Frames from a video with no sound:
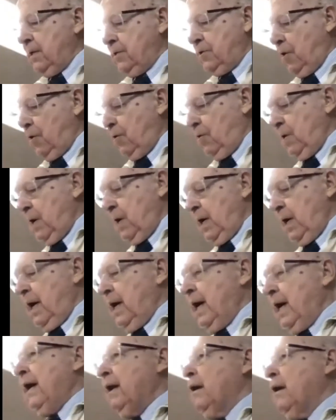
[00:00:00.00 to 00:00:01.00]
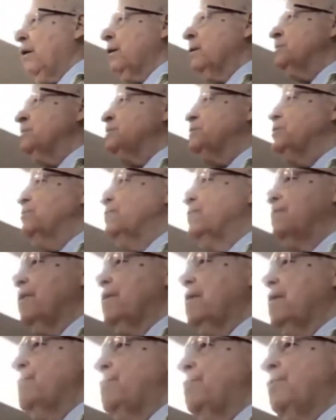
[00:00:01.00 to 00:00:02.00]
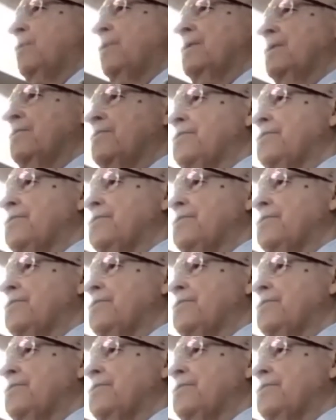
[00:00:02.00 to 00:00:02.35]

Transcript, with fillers: so he learns some very important